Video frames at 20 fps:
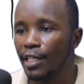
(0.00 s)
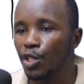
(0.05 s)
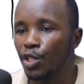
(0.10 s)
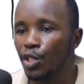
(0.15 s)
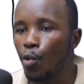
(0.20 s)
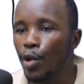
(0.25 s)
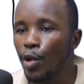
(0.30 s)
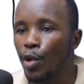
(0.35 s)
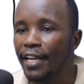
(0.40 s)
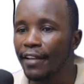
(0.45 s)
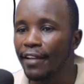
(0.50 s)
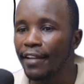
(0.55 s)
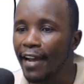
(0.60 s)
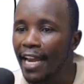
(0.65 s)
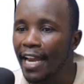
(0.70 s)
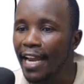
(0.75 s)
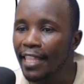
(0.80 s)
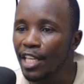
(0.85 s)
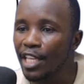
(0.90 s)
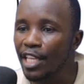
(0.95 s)
So we
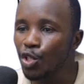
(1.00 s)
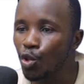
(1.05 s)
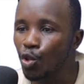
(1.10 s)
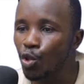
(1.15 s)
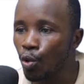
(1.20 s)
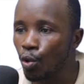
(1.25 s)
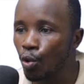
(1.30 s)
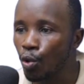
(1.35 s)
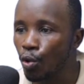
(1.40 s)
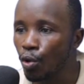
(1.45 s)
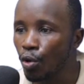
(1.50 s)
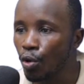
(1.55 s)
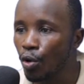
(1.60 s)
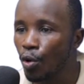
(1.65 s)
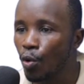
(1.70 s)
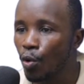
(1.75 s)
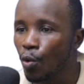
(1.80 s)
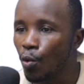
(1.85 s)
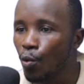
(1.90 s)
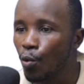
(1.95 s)
divide this row
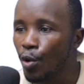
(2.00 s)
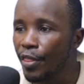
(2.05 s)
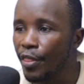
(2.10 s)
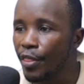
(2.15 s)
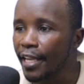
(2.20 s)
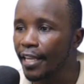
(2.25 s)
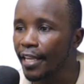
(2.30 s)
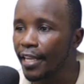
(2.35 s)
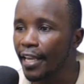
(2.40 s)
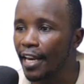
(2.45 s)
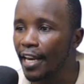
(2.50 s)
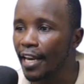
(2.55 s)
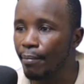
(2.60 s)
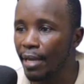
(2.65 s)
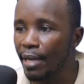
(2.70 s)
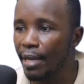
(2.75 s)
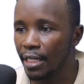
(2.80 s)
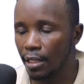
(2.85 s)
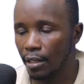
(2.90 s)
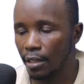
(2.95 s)
with the key
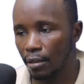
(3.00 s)
element.